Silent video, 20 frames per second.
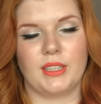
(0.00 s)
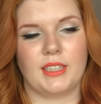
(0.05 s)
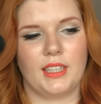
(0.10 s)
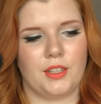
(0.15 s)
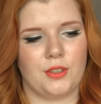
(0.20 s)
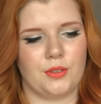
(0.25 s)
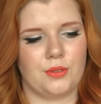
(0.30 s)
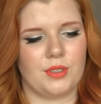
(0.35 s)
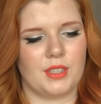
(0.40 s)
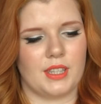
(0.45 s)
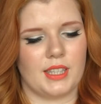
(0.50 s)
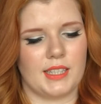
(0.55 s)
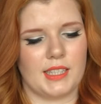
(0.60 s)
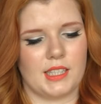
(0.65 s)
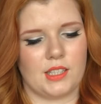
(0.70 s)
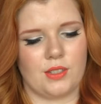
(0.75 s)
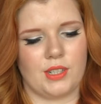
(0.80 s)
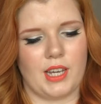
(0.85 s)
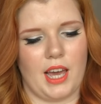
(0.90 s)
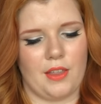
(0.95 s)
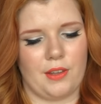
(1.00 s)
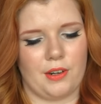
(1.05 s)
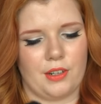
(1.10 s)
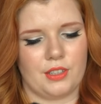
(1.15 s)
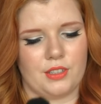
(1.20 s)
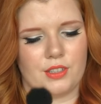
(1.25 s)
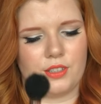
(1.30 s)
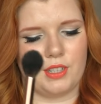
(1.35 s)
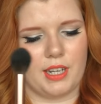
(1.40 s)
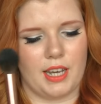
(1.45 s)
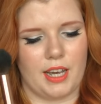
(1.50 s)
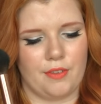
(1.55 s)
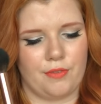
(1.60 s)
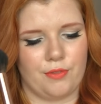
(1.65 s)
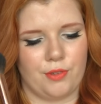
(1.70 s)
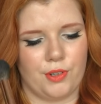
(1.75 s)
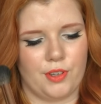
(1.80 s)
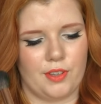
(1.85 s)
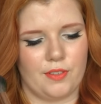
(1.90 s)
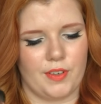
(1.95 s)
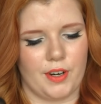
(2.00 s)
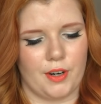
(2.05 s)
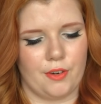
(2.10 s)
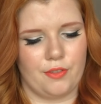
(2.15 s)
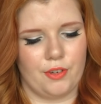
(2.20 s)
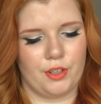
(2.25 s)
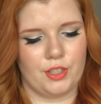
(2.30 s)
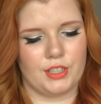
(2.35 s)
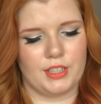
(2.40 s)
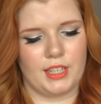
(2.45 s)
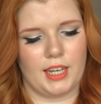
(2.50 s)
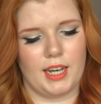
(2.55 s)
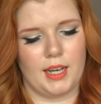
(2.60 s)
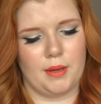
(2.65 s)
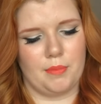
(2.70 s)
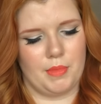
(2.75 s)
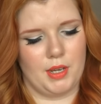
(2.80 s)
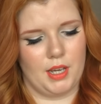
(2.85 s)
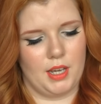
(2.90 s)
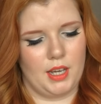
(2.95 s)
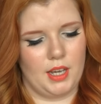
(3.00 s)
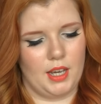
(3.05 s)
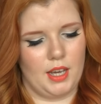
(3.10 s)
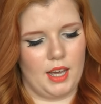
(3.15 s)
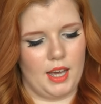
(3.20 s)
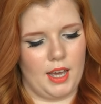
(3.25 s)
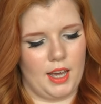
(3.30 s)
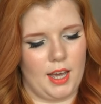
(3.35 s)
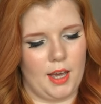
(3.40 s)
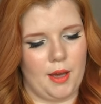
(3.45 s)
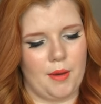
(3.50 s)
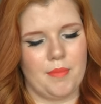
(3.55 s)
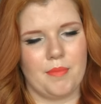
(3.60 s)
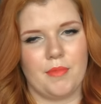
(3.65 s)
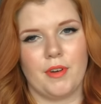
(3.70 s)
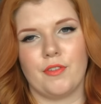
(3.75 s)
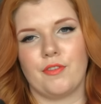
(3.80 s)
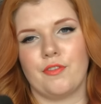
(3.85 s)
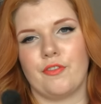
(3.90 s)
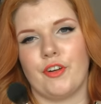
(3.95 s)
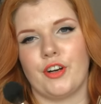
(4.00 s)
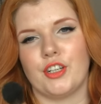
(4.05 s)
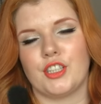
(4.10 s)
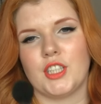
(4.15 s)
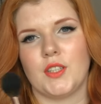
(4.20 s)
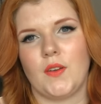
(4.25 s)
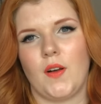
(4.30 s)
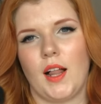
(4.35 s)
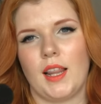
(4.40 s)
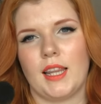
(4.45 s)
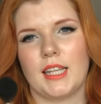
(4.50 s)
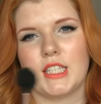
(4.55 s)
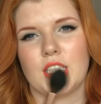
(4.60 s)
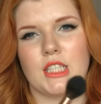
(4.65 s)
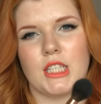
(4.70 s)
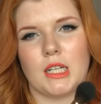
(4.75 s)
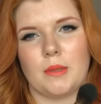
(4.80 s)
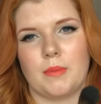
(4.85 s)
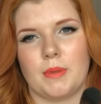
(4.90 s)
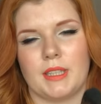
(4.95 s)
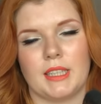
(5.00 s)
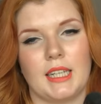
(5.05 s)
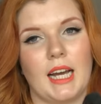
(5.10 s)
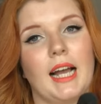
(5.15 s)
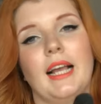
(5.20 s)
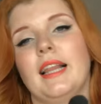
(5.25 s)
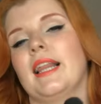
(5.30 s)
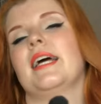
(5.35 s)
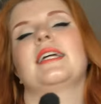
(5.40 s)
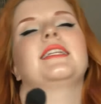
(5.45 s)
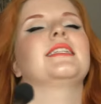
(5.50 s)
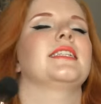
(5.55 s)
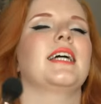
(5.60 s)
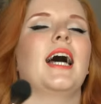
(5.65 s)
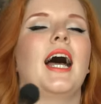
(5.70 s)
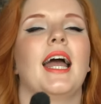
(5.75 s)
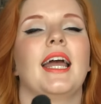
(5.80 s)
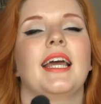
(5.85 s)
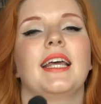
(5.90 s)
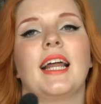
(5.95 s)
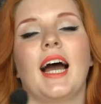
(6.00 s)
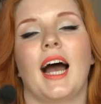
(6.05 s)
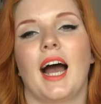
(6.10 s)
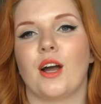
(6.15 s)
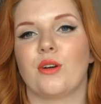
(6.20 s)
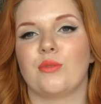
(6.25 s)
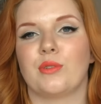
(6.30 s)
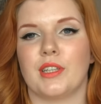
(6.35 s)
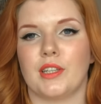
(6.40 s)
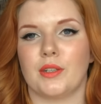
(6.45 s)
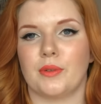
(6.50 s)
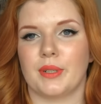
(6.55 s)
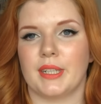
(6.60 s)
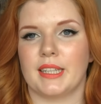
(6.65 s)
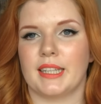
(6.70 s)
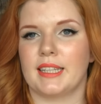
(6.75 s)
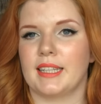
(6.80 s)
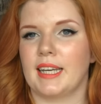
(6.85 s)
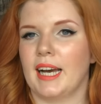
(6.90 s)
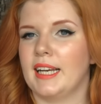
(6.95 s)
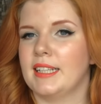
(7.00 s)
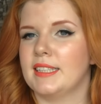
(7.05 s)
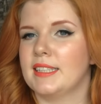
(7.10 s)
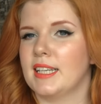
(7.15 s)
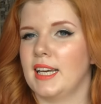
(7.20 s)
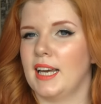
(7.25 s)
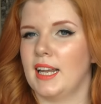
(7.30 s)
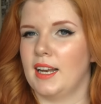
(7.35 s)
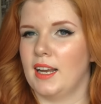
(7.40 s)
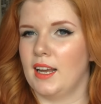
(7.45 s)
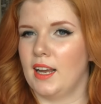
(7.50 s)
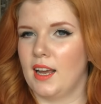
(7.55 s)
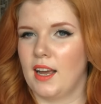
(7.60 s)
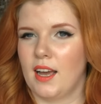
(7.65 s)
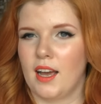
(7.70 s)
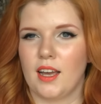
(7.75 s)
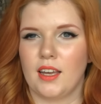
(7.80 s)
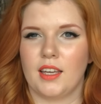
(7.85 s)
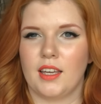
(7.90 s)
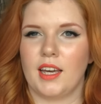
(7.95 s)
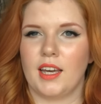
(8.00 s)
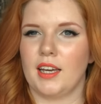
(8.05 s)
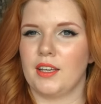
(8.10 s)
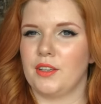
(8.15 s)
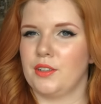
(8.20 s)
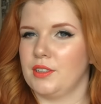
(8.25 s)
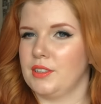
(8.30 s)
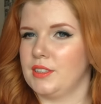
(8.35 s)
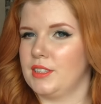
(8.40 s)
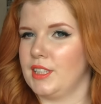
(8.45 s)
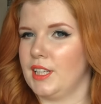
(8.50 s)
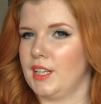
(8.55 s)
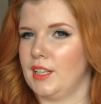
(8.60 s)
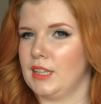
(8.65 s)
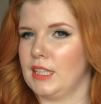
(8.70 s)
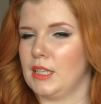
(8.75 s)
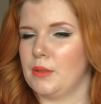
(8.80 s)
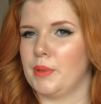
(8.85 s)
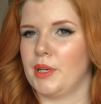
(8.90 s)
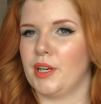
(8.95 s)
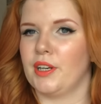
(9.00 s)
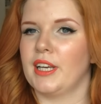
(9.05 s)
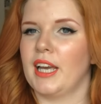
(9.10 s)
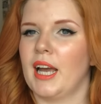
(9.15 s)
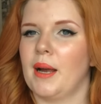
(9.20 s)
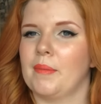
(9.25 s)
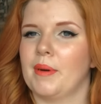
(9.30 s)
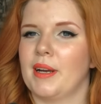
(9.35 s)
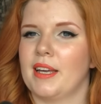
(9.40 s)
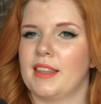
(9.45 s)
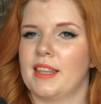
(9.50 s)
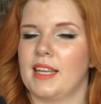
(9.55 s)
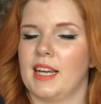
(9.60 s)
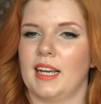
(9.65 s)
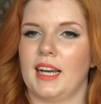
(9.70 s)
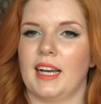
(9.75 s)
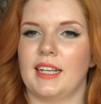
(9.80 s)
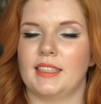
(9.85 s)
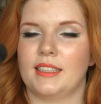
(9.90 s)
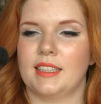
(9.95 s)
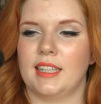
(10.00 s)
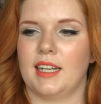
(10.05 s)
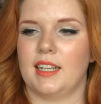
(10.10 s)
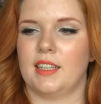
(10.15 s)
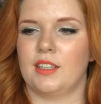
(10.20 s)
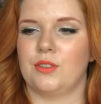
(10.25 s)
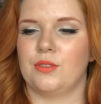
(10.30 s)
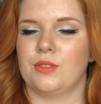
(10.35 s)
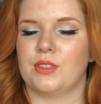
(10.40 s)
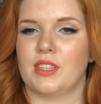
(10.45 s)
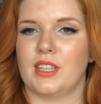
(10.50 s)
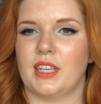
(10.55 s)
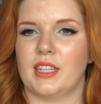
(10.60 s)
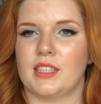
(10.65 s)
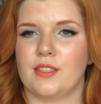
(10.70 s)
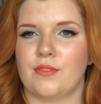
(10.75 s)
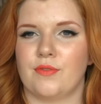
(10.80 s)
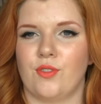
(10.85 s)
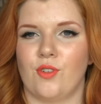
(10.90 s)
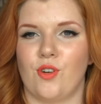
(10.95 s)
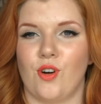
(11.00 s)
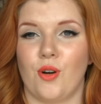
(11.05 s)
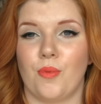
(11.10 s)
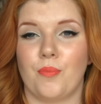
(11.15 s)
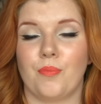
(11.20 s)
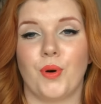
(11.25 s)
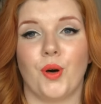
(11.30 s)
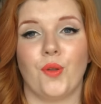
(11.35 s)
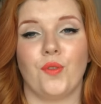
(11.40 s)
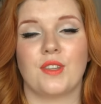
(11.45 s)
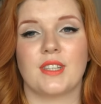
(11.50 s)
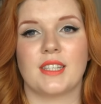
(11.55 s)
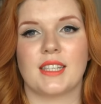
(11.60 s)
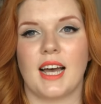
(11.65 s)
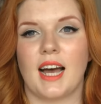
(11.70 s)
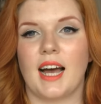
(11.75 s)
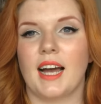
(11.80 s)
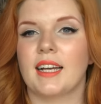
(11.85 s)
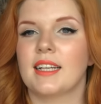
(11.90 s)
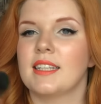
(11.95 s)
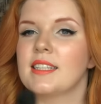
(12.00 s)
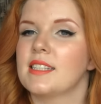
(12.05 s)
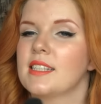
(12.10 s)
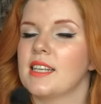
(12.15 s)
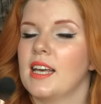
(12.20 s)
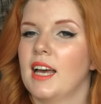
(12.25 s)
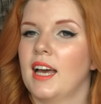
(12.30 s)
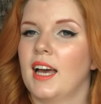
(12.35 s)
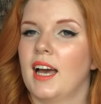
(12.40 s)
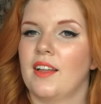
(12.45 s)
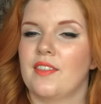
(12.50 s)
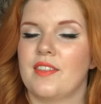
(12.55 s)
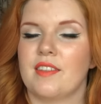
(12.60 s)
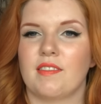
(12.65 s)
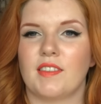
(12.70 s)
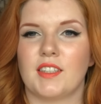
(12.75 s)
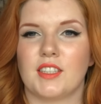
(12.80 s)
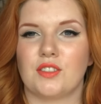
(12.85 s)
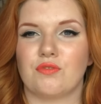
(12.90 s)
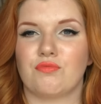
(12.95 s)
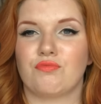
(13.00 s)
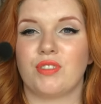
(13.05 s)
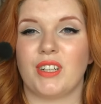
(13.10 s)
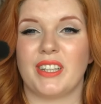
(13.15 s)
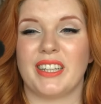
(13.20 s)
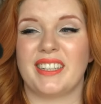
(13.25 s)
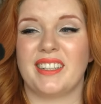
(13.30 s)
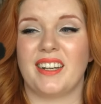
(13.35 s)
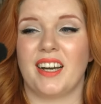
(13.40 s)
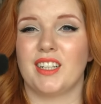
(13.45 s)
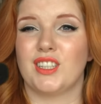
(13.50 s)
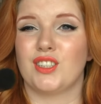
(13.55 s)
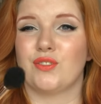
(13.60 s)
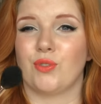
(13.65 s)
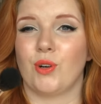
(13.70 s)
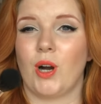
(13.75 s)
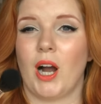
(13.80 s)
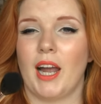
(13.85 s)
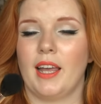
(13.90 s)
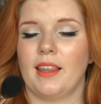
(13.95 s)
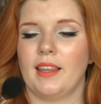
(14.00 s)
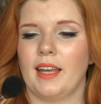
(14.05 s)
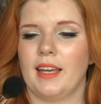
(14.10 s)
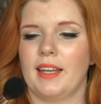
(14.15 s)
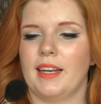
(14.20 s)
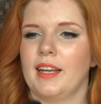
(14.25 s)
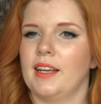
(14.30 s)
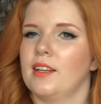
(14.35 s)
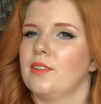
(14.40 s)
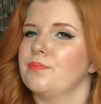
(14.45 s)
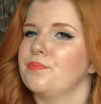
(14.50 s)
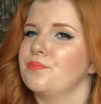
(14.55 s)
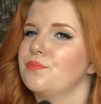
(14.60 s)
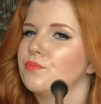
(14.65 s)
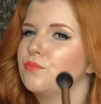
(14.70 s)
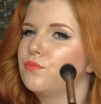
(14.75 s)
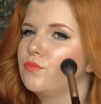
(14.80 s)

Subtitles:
I did use these together today for the very first time. First of all, let's talk about the highlight side. I really, really liked it. Yeah, you can see it a little bit on camera, I think. I did use this for both sides. I think this is really nice for highlighting.